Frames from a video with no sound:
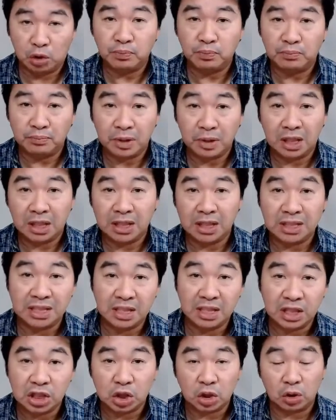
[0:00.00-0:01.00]
because
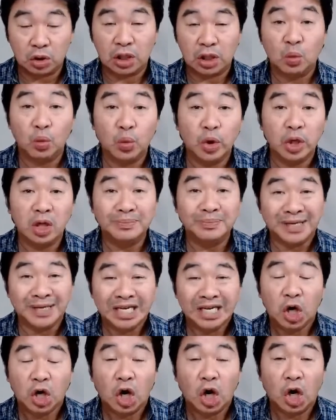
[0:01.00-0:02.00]
these certainly will
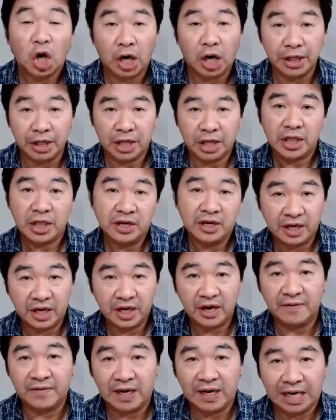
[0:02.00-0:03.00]
be on the
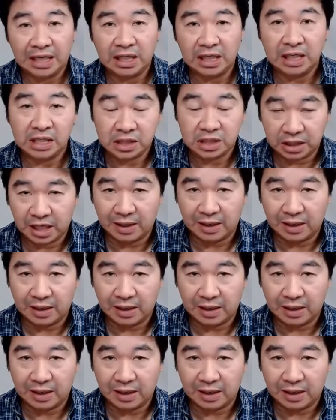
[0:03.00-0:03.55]
final exam.